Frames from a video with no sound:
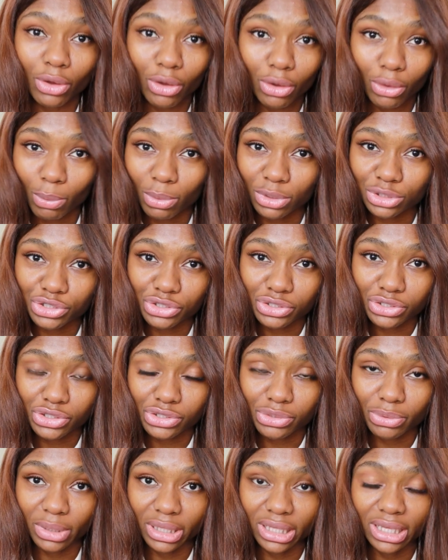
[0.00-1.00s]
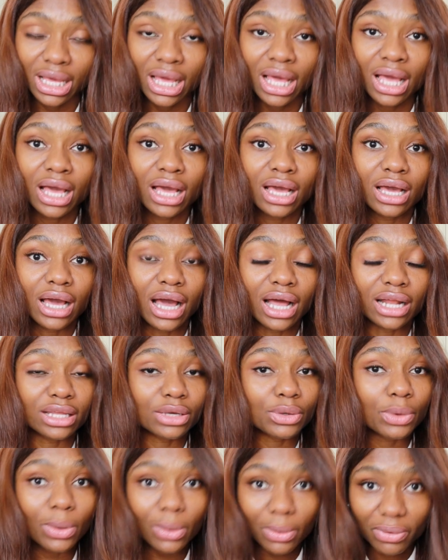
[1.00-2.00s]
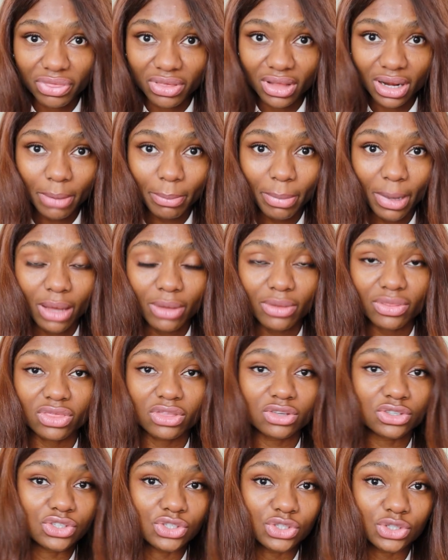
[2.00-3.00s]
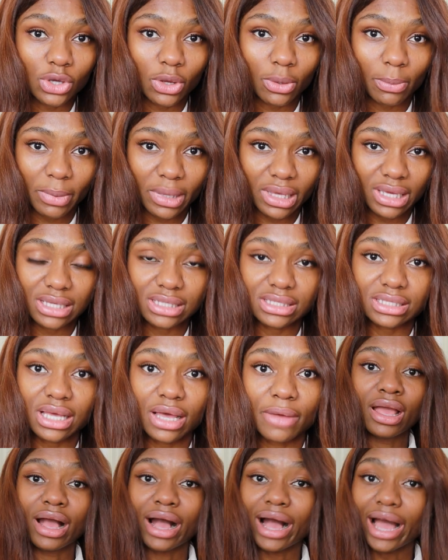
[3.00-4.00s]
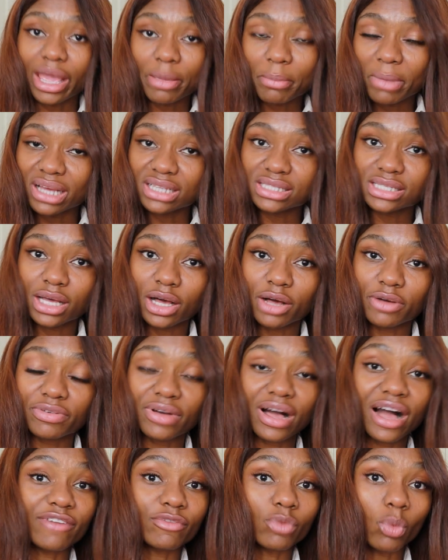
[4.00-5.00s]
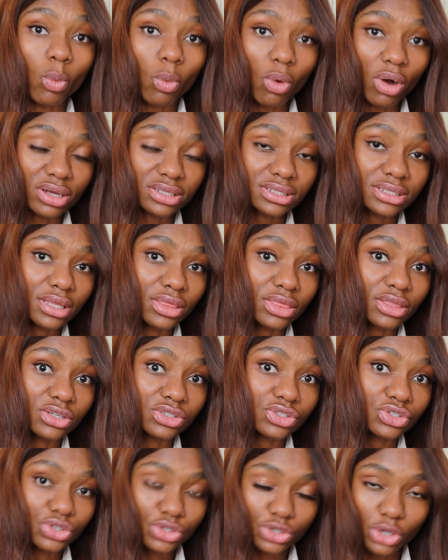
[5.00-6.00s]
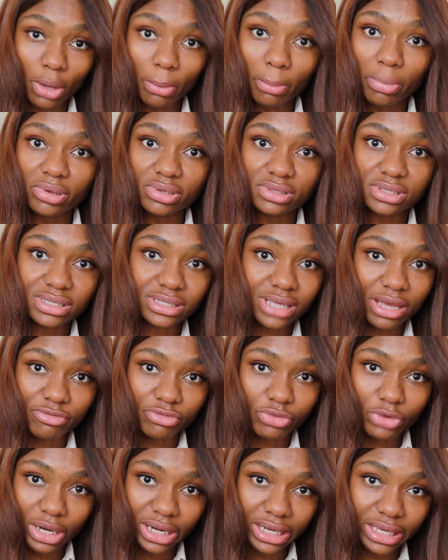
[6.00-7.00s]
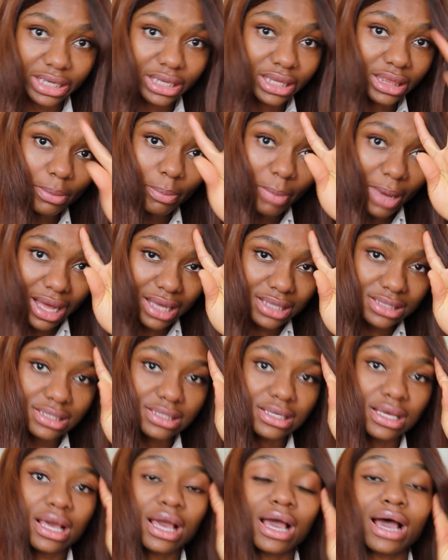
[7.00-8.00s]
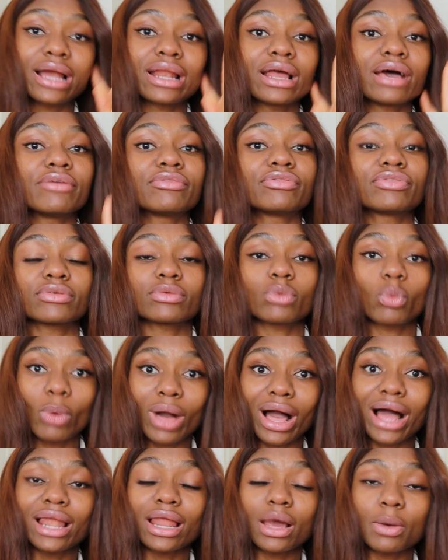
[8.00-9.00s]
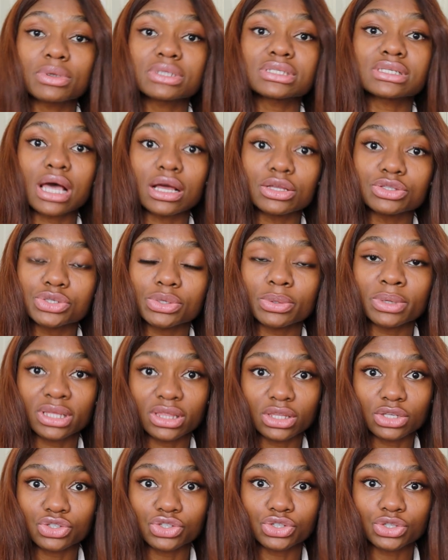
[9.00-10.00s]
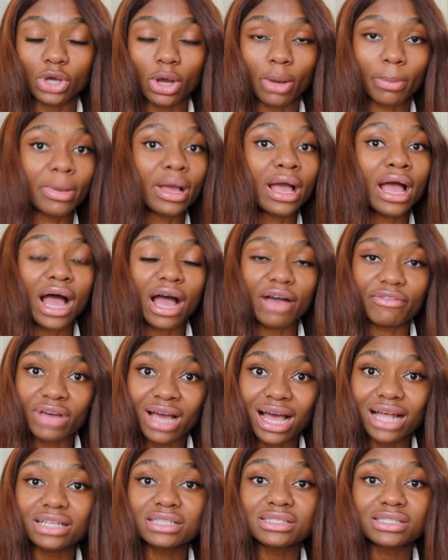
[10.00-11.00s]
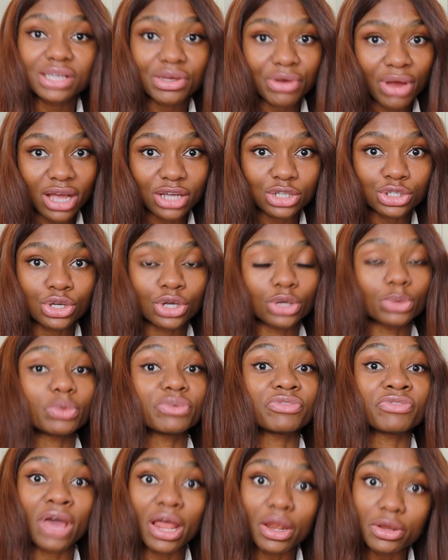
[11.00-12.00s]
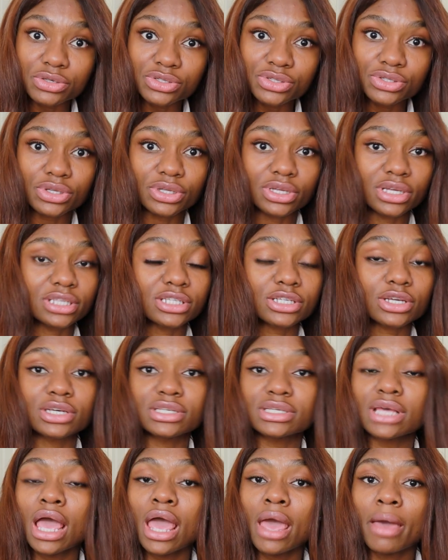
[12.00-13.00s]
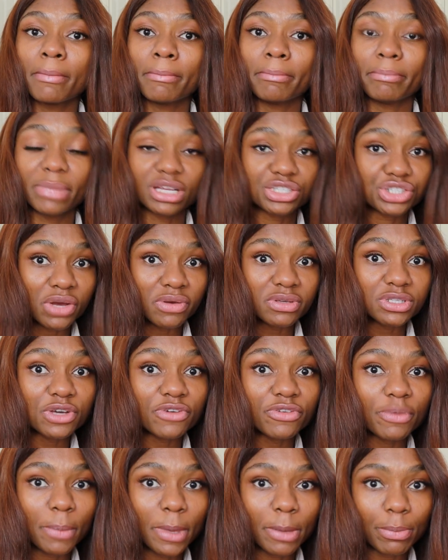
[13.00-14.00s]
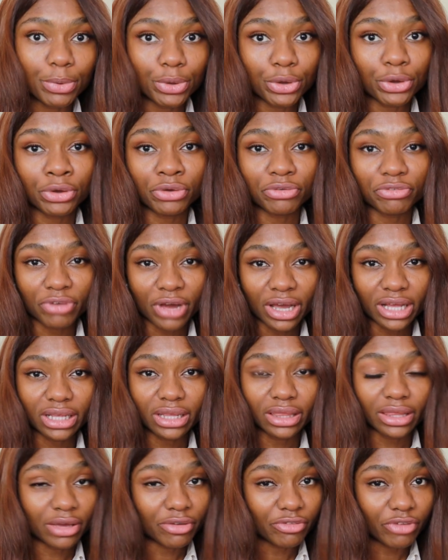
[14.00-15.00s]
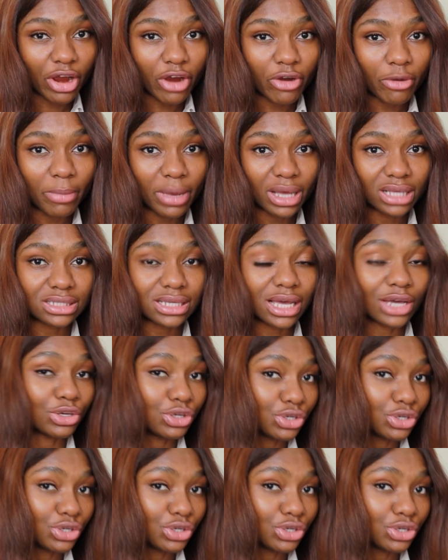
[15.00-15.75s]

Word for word: all what you're doing. And the cool thing about this job is I myself have worked this job severally in the past, and I've while I was doing this job, I've had interaction with fellow students, because majority of the people you're going to find in the environment are